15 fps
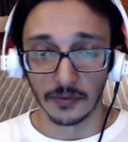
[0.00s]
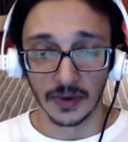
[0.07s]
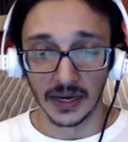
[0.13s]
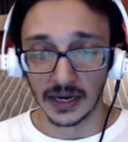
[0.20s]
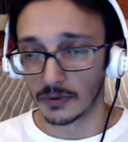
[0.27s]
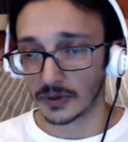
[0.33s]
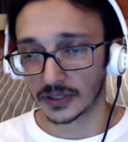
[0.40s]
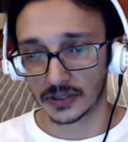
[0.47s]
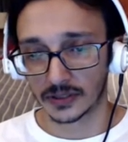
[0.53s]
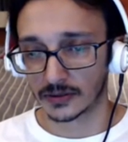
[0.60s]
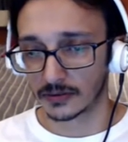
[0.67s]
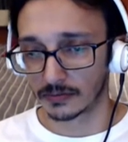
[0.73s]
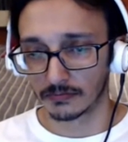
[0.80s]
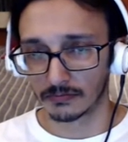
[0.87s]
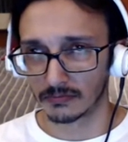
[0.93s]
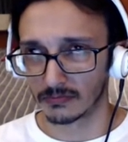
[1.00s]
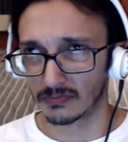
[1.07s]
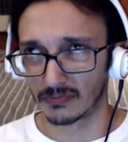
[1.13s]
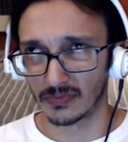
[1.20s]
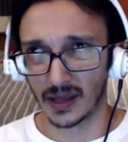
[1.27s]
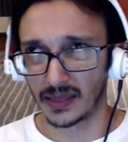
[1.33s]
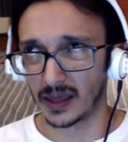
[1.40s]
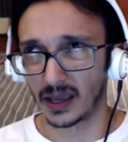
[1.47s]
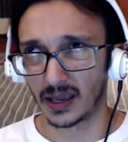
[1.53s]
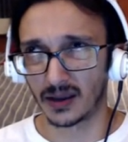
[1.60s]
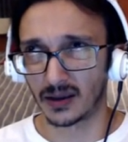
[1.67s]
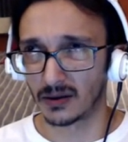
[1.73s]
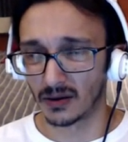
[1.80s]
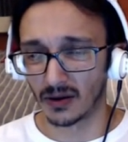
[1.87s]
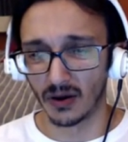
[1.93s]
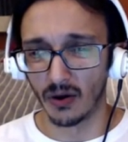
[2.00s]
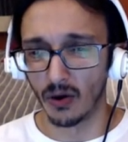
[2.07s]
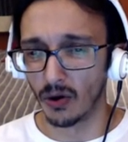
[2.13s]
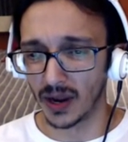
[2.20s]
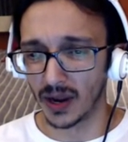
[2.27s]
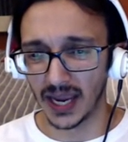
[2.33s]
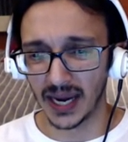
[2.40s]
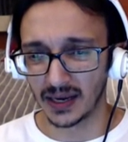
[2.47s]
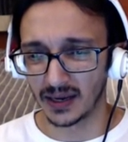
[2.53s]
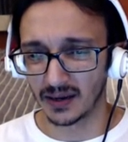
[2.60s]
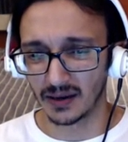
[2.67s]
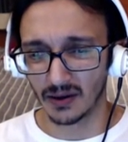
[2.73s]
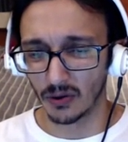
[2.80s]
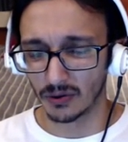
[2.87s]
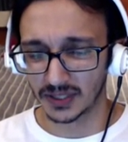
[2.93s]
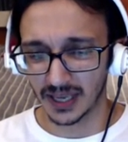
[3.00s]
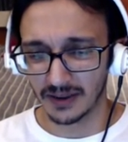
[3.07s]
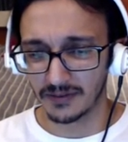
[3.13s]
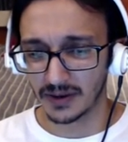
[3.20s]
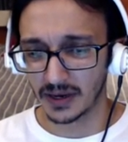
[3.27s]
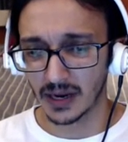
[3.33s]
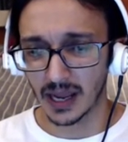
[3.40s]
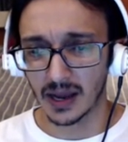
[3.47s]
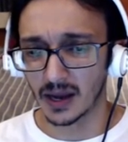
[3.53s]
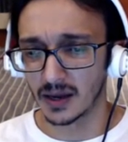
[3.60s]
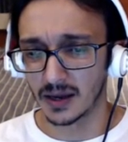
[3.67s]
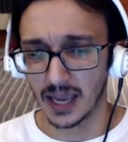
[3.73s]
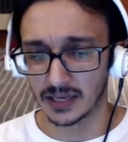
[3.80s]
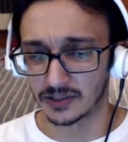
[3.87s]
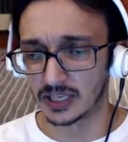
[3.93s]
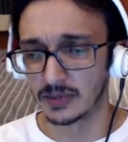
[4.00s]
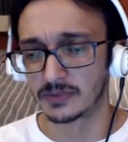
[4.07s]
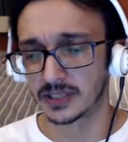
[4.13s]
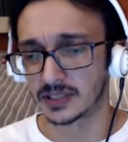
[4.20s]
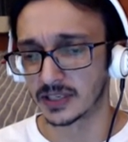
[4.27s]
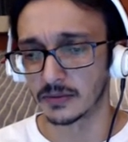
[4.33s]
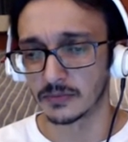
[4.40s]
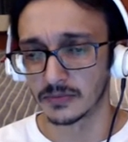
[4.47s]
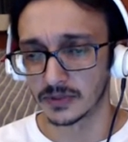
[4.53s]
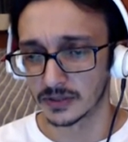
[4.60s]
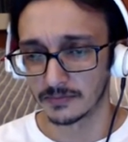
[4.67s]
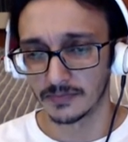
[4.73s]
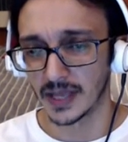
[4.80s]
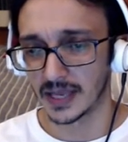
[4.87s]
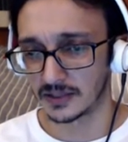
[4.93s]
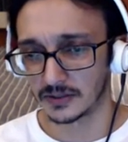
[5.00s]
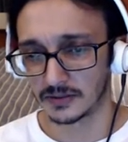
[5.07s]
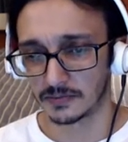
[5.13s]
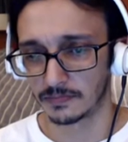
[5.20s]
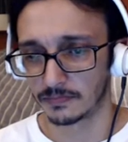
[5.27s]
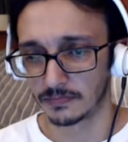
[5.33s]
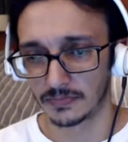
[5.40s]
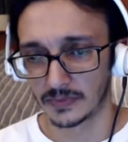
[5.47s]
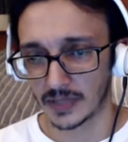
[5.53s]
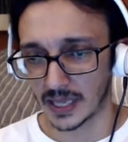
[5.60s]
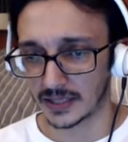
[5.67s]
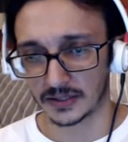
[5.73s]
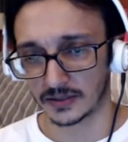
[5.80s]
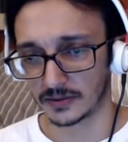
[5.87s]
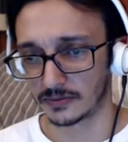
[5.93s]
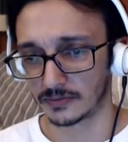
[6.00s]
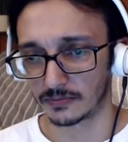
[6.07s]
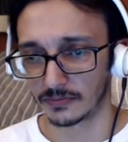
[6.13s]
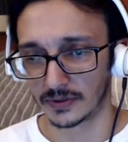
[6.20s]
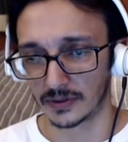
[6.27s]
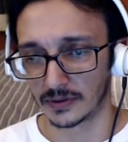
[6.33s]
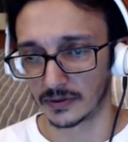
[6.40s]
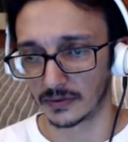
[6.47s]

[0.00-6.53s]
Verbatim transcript: Uh, for me, it was, I think, 08, 07, uh, Extreme Systems. That's that's